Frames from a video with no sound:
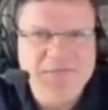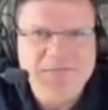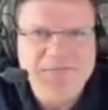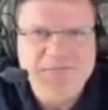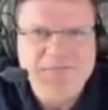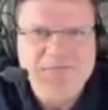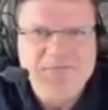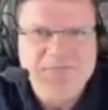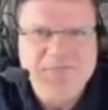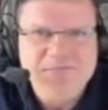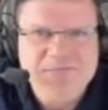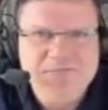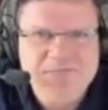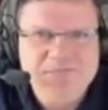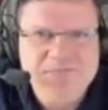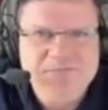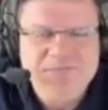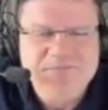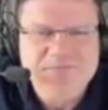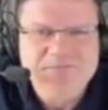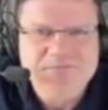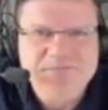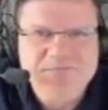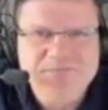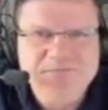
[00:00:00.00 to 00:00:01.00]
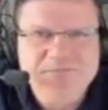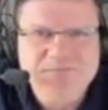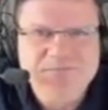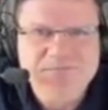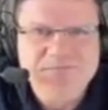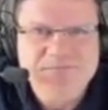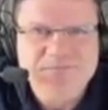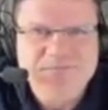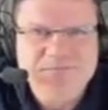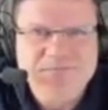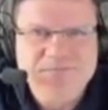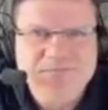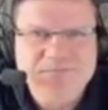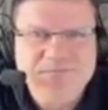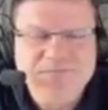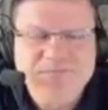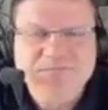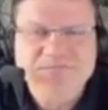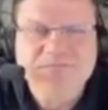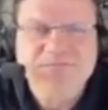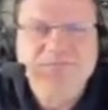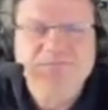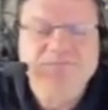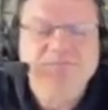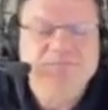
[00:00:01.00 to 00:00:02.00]

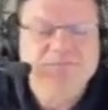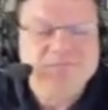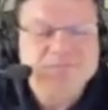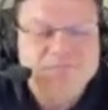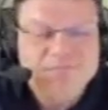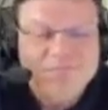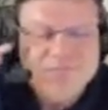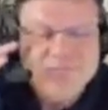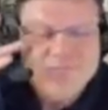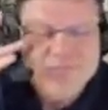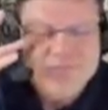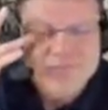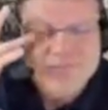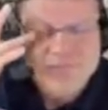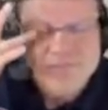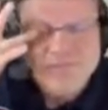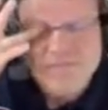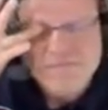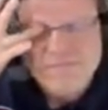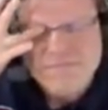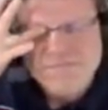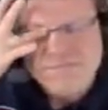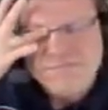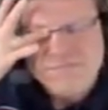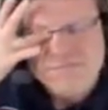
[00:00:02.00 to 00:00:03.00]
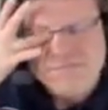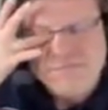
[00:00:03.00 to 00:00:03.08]
This person isn't speaking.